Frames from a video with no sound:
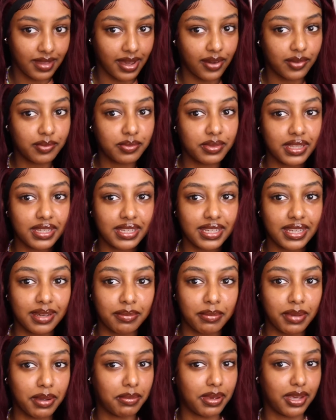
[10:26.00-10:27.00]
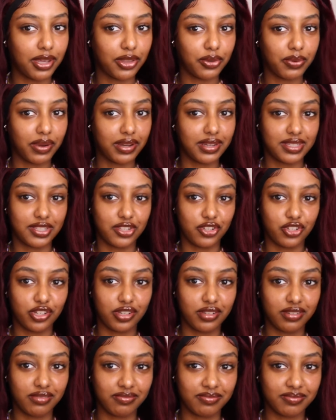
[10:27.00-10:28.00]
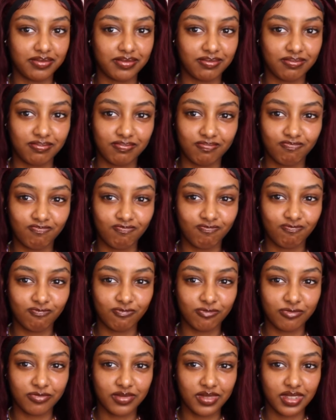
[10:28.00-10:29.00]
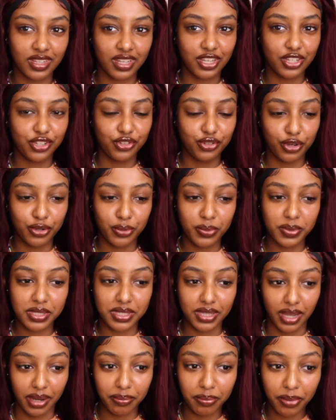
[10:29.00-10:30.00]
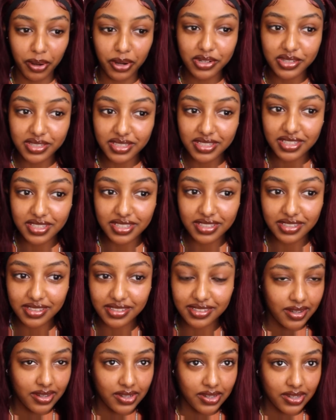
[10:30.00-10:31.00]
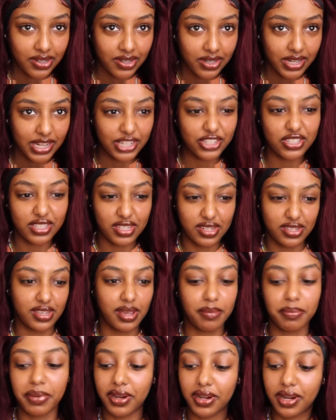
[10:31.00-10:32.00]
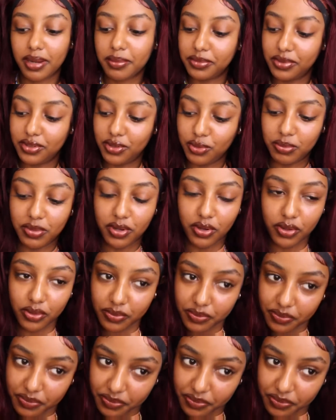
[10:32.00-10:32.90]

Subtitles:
now I'm thinking, am I making the right decision? Should I do a side part? I just did a side part. I'm gonna do middle.